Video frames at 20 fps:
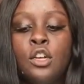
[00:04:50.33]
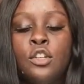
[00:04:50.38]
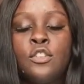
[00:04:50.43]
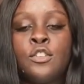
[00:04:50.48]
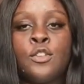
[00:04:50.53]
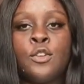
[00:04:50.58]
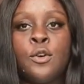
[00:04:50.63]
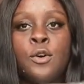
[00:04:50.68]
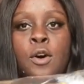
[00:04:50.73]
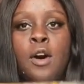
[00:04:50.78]

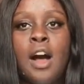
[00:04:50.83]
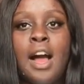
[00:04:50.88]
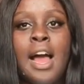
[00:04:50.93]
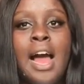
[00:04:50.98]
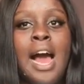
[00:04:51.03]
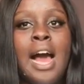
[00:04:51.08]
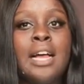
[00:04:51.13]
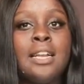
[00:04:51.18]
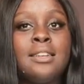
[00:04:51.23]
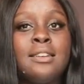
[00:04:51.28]
So I
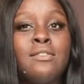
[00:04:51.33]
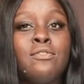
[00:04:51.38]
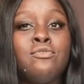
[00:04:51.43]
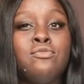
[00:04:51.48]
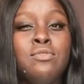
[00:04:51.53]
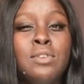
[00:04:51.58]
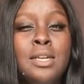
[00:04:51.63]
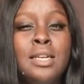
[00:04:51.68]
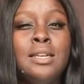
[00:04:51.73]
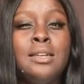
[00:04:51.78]
had
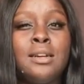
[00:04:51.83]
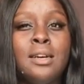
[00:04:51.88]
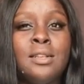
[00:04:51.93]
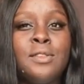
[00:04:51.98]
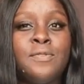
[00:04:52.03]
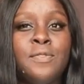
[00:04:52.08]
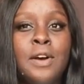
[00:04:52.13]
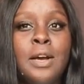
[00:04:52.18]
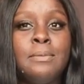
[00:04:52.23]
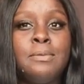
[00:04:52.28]
really
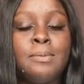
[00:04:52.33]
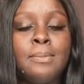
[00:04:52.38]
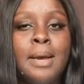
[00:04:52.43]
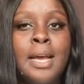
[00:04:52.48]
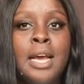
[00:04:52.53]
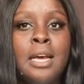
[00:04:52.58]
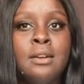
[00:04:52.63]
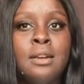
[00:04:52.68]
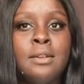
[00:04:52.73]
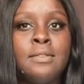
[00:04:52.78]
nice vibes in
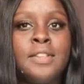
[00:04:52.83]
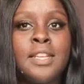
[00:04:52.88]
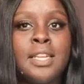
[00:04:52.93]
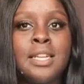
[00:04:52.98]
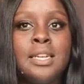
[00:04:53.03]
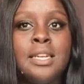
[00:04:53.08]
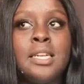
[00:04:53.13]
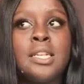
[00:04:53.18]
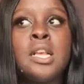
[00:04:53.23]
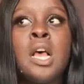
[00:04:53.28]
my head when I was
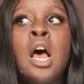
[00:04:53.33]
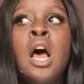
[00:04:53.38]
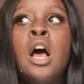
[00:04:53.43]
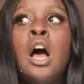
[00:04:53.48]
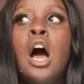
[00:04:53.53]
thinking this.